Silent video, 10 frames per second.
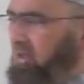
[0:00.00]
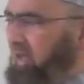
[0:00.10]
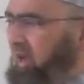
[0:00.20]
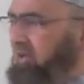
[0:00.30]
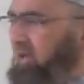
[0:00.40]

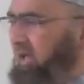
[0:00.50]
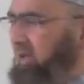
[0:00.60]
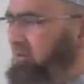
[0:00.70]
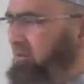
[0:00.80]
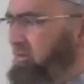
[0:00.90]
that
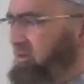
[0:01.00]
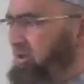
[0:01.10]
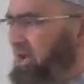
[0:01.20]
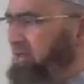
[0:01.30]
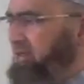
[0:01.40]
time
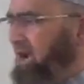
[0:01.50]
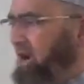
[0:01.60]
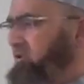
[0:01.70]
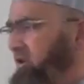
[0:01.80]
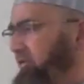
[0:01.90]

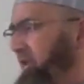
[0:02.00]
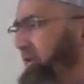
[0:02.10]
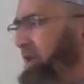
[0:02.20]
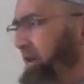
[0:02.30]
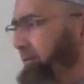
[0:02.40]
10,000 of
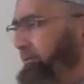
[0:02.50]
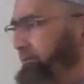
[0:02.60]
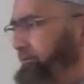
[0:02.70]
them came,